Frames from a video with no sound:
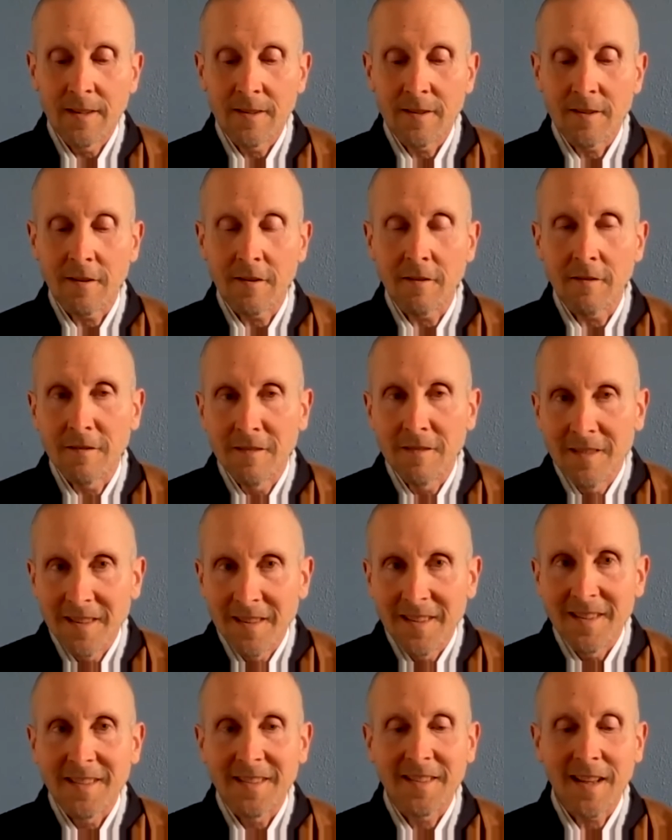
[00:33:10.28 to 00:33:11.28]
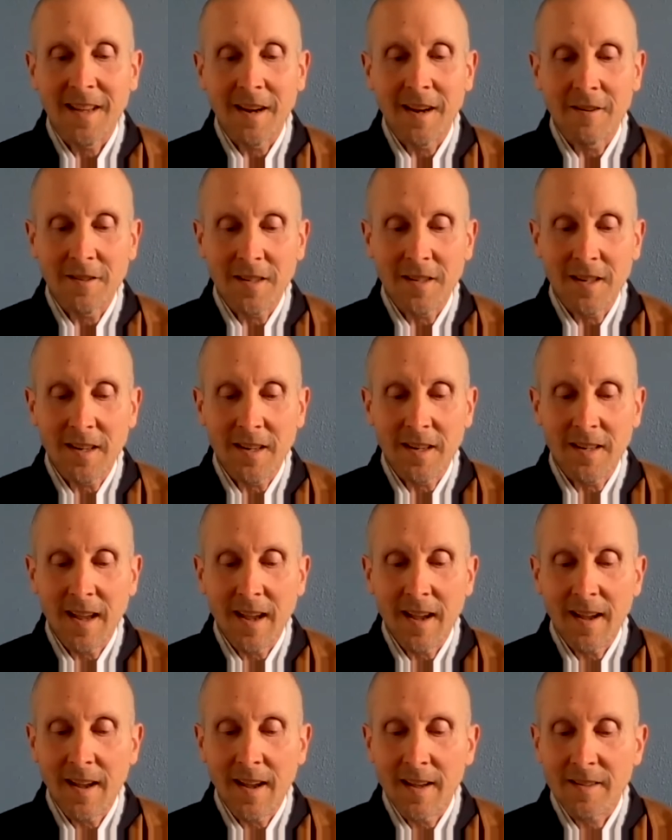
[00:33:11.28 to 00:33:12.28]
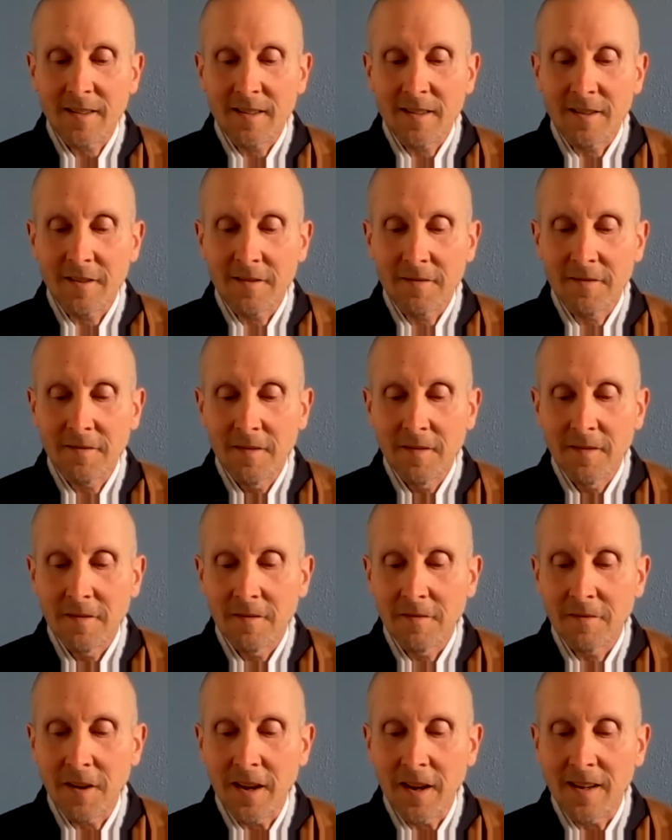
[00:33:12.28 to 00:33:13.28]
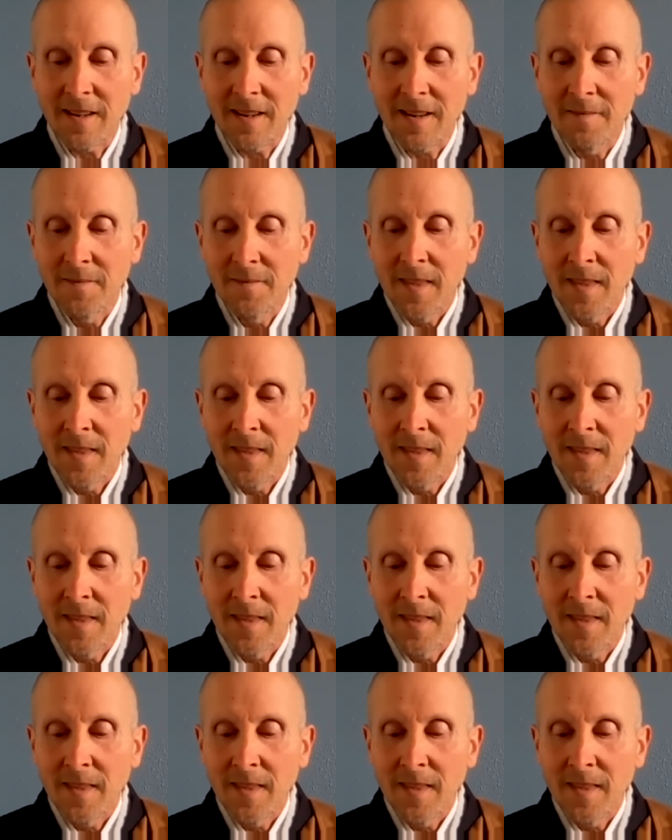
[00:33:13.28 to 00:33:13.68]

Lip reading: So Caoshan asks his friend,